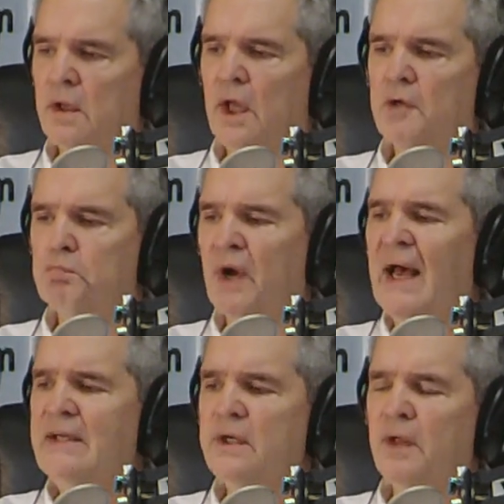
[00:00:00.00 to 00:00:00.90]
that
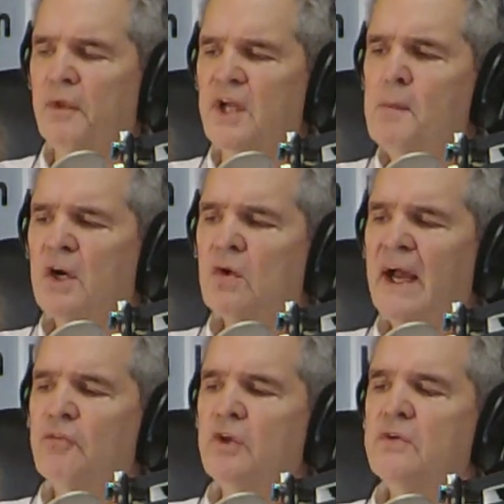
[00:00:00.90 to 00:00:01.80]
Biden and the
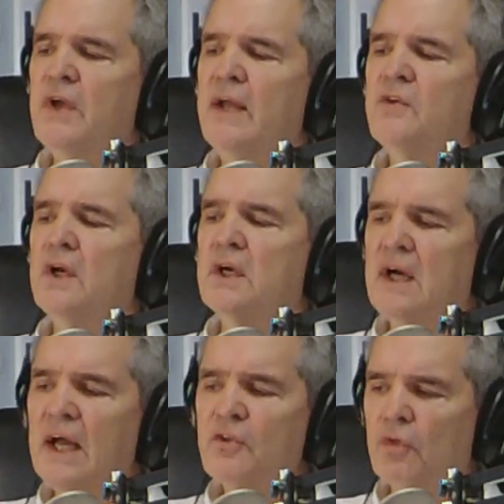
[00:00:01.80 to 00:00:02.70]
Democrats intend to
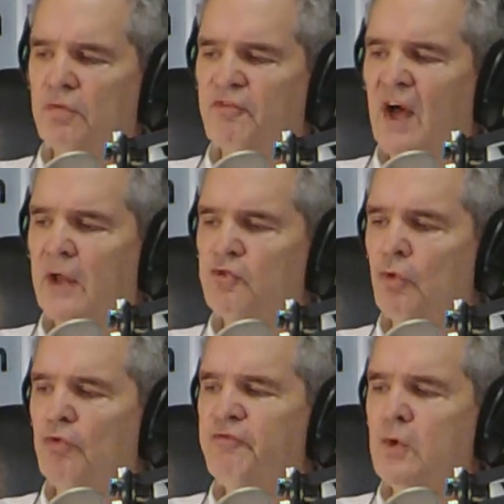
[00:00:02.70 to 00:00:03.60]
gut the
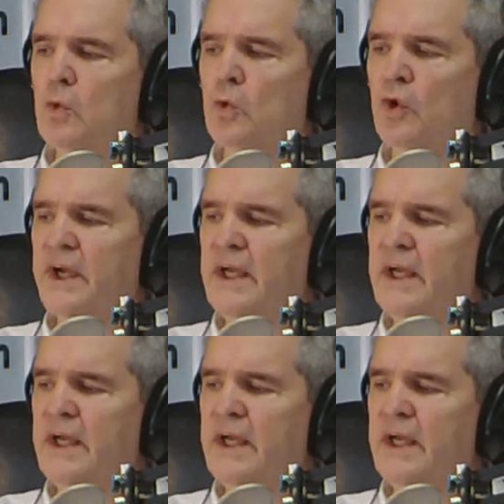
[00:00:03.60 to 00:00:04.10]
fossil fuel